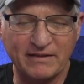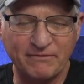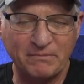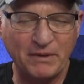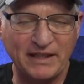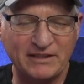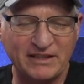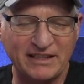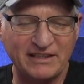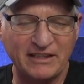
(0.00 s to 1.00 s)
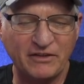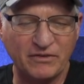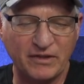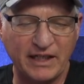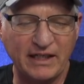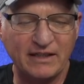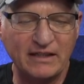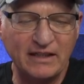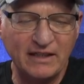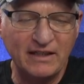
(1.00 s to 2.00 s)
from page 63.
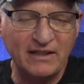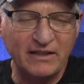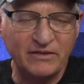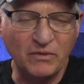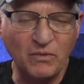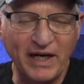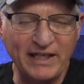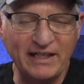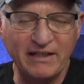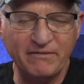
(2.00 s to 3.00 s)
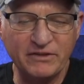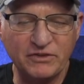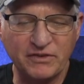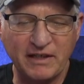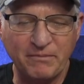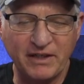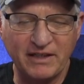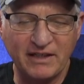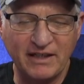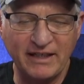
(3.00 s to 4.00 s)
The way to give a treatment
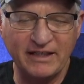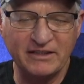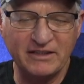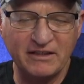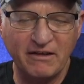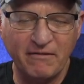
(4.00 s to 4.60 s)
is